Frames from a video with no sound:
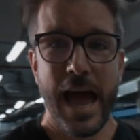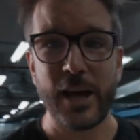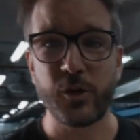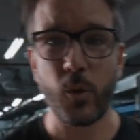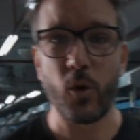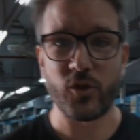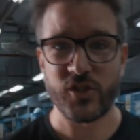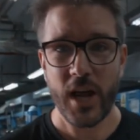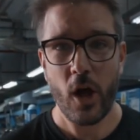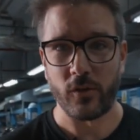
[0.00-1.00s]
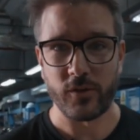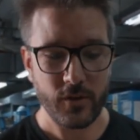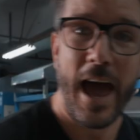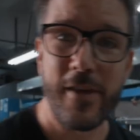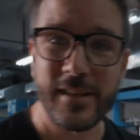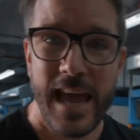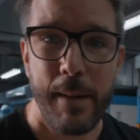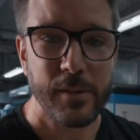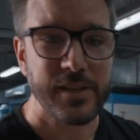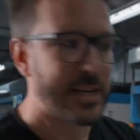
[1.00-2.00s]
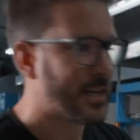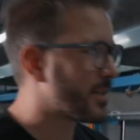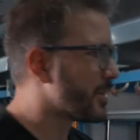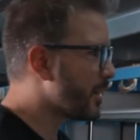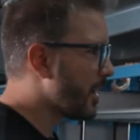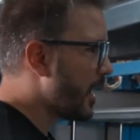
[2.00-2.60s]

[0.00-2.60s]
actual shells. How this happens is